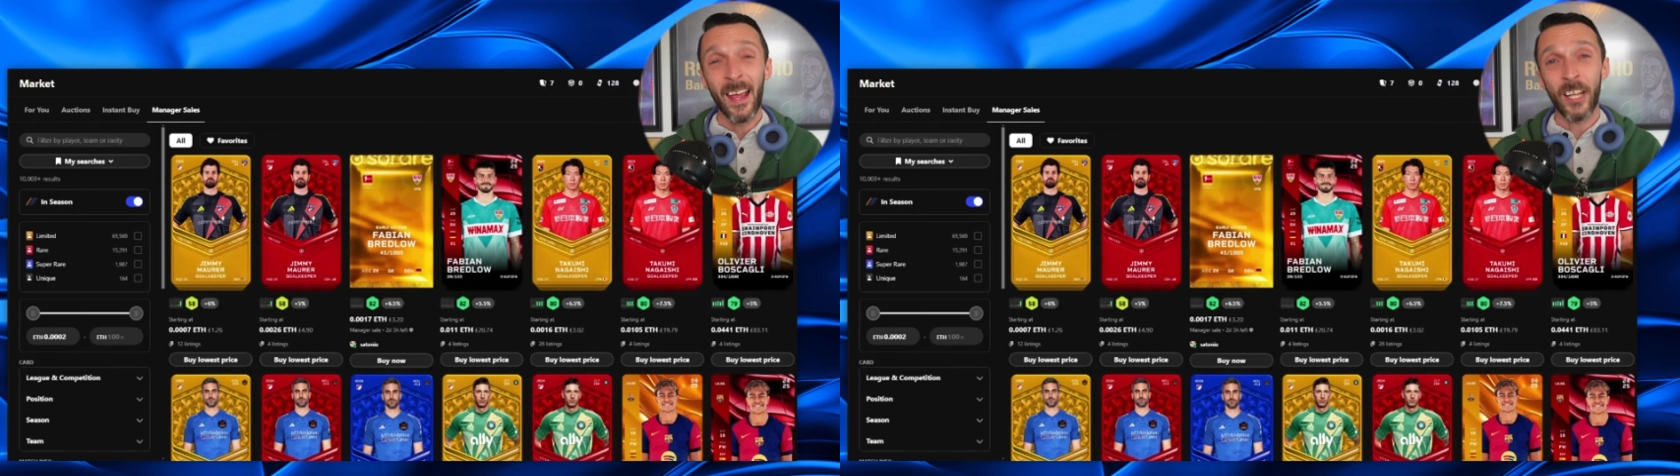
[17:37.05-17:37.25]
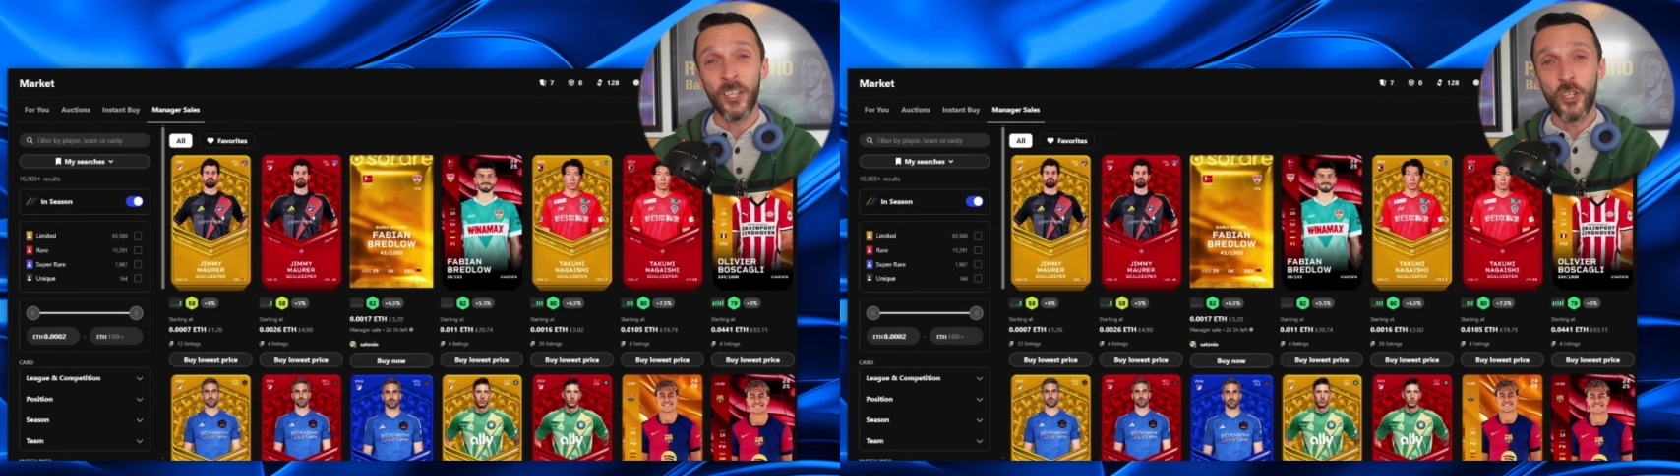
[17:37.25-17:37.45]

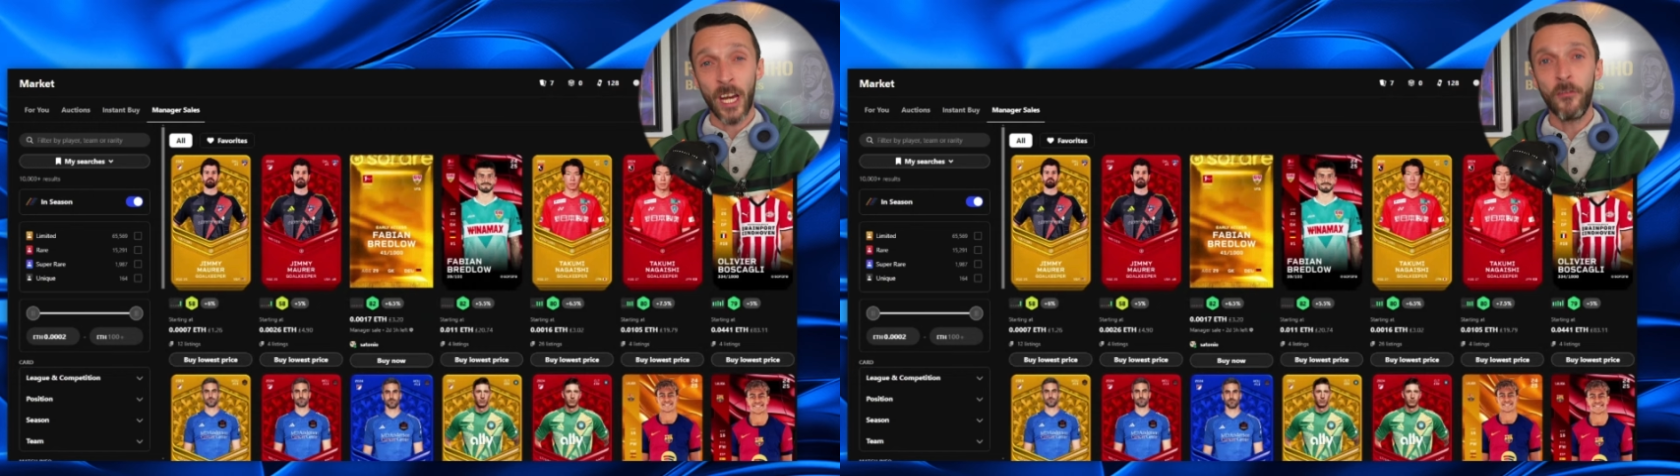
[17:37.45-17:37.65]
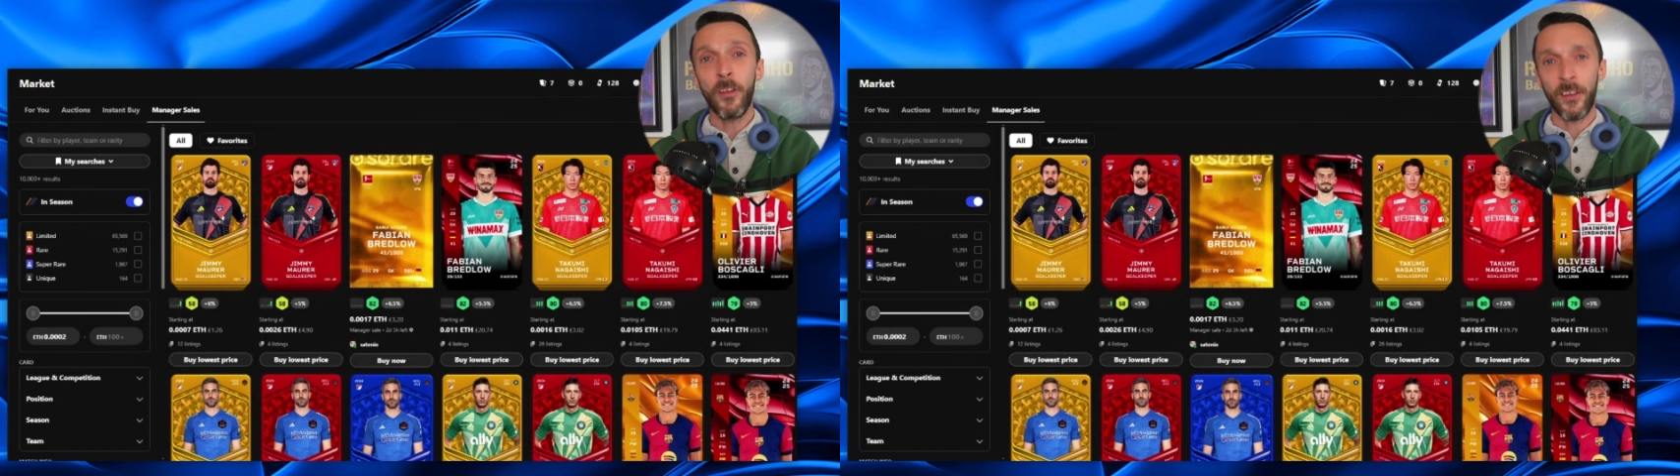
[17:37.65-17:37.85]
And
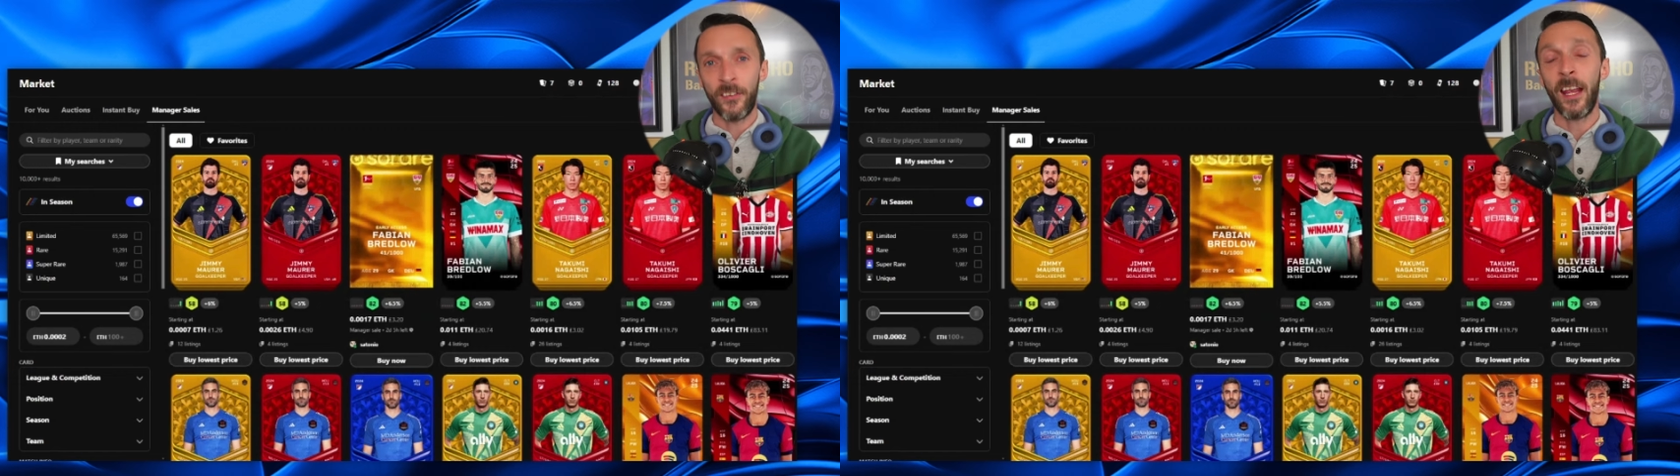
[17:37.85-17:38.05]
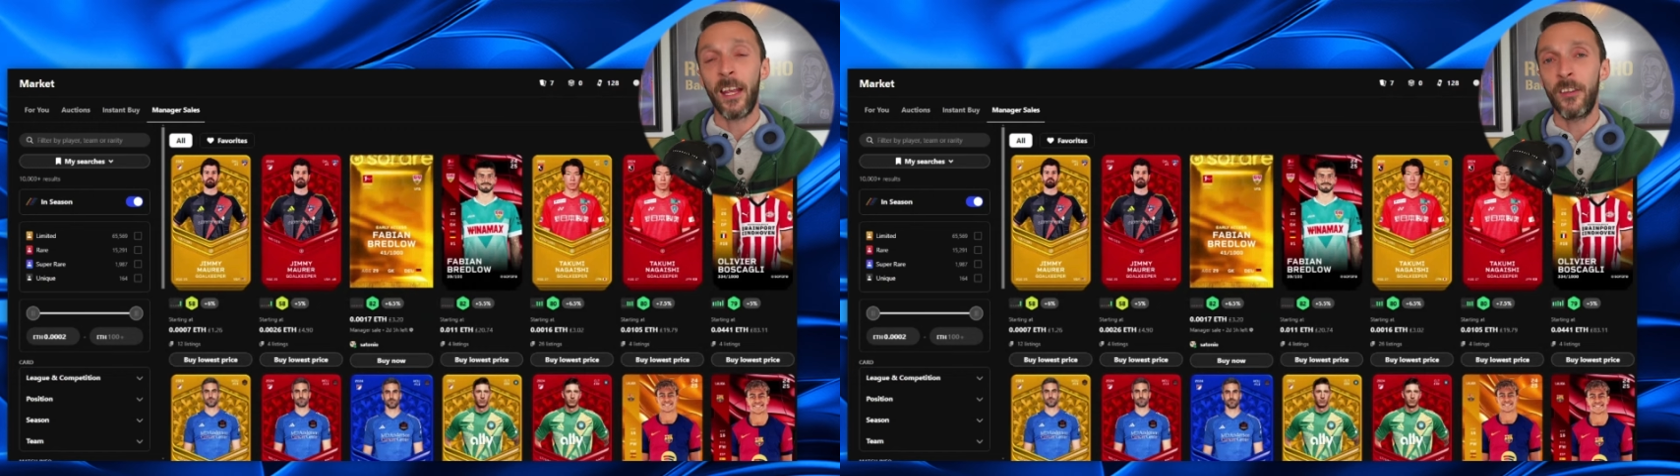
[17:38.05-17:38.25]
generally the
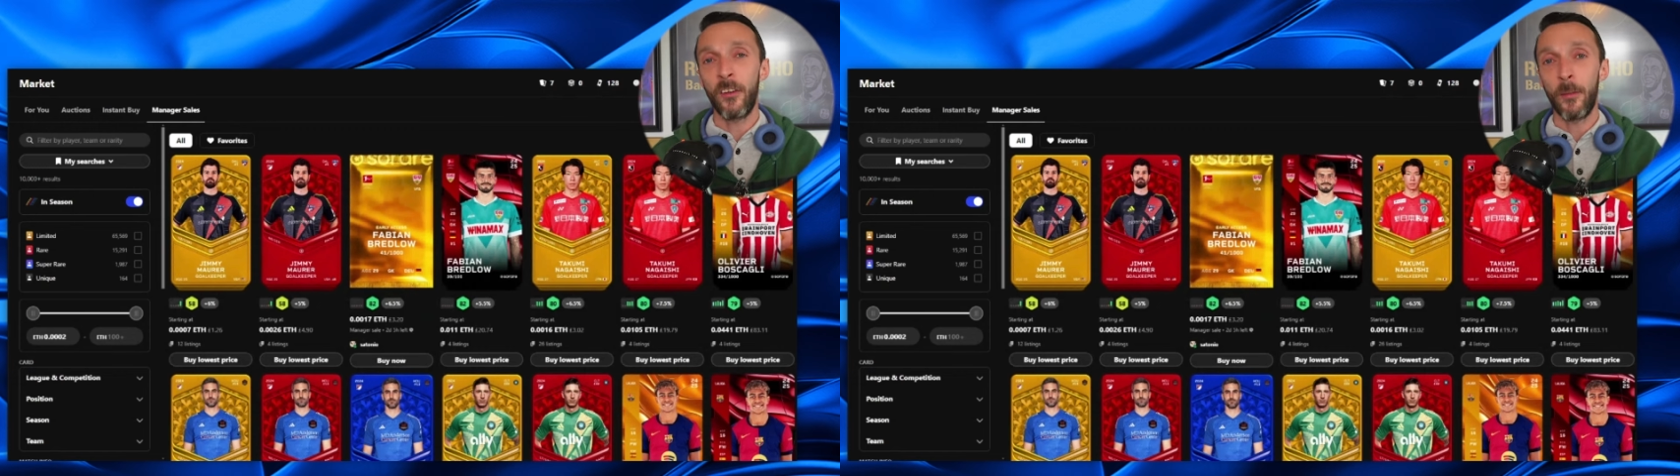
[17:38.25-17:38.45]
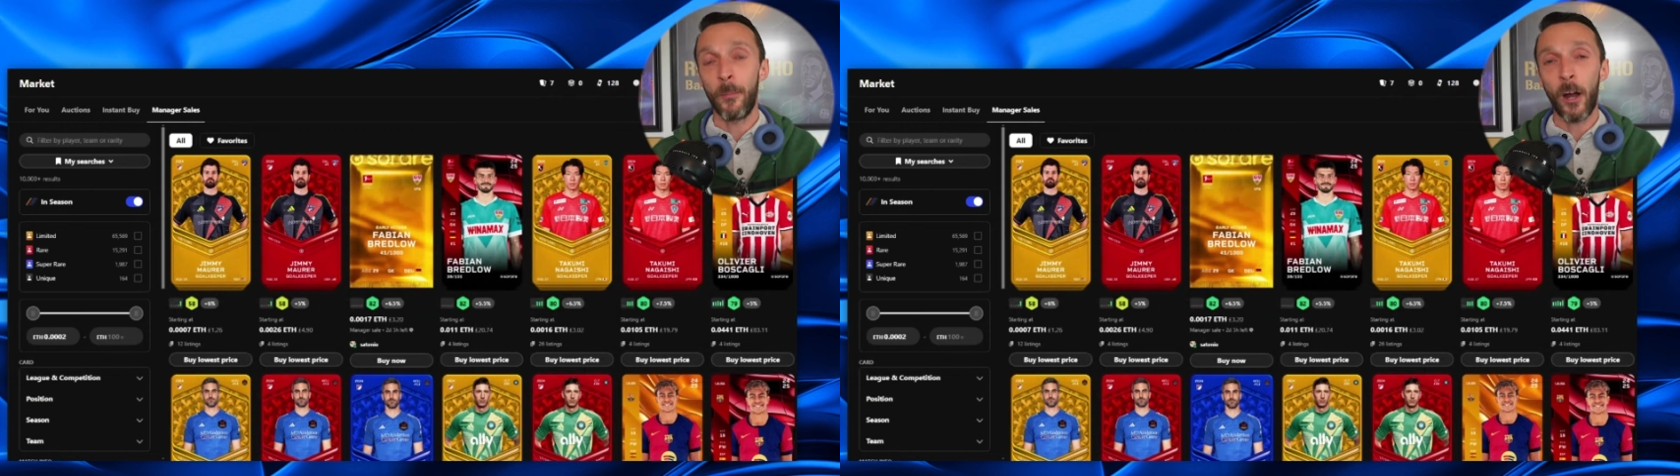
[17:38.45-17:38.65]

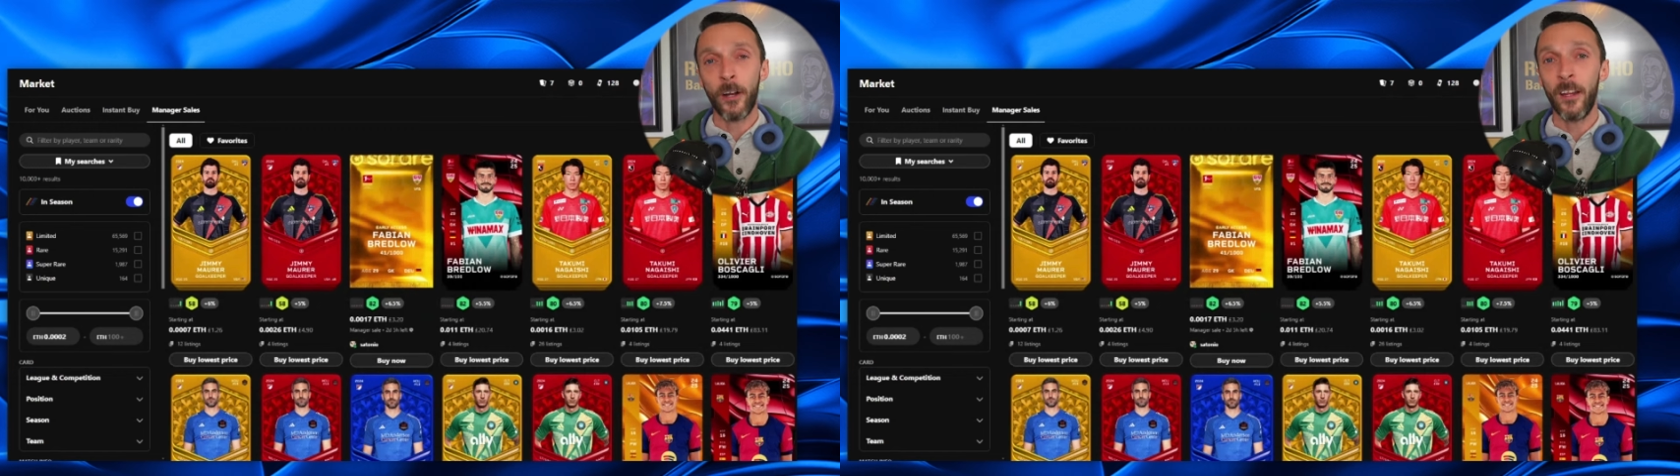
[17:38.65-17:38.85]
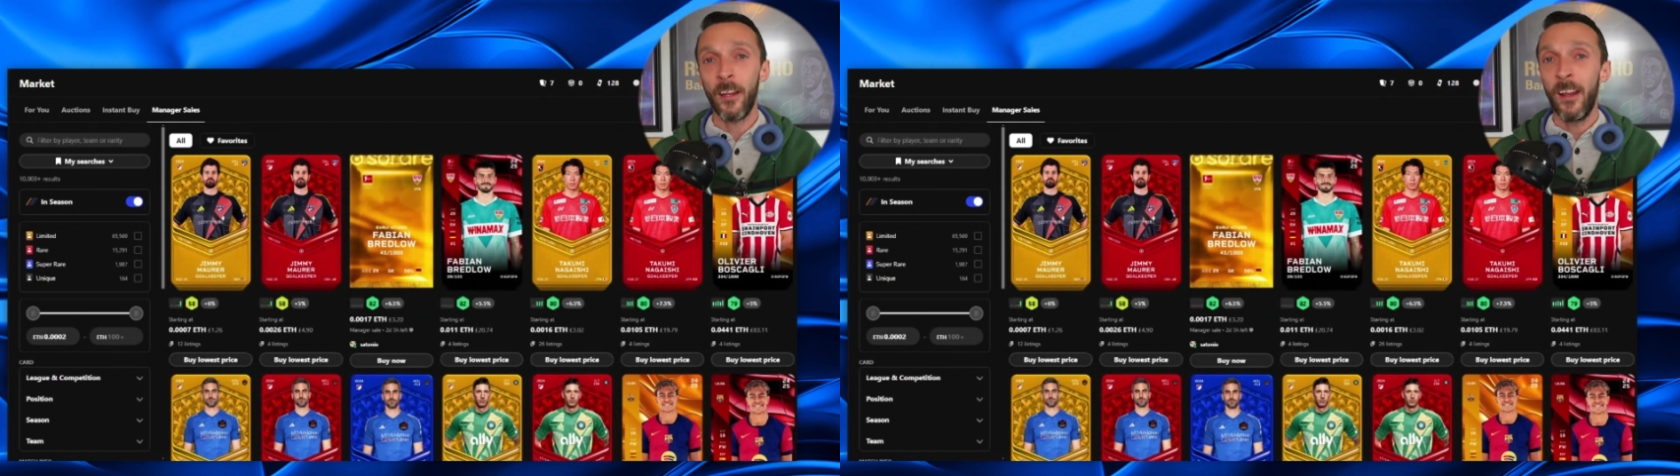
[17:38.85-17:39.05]
secondary
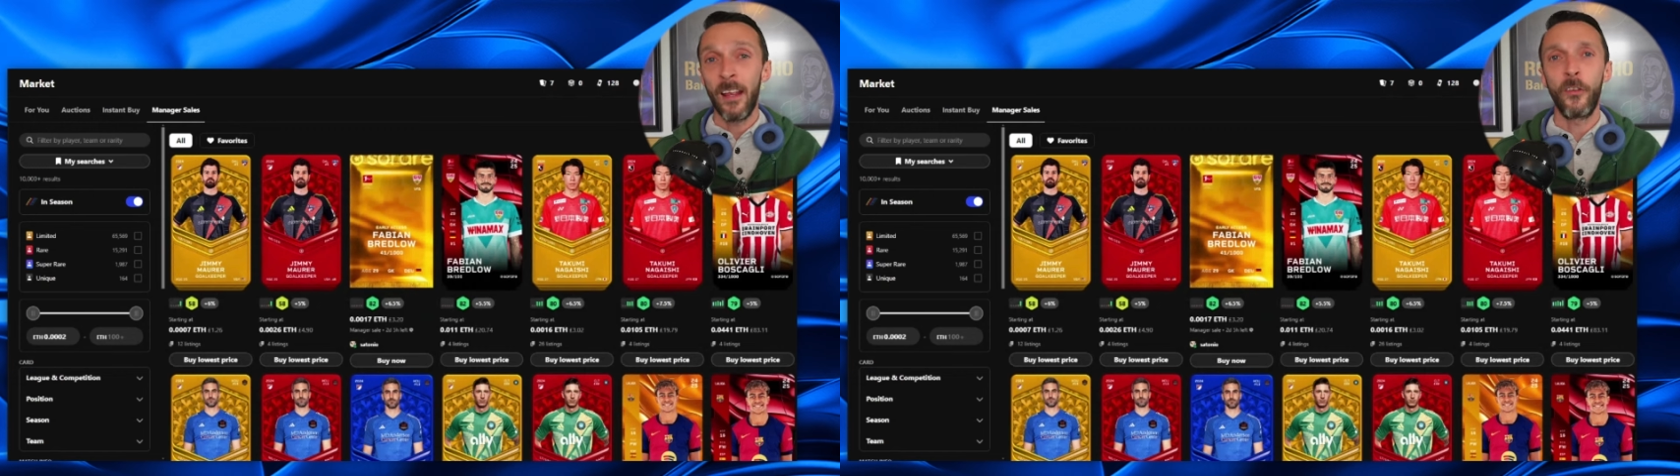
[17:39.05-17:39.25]
market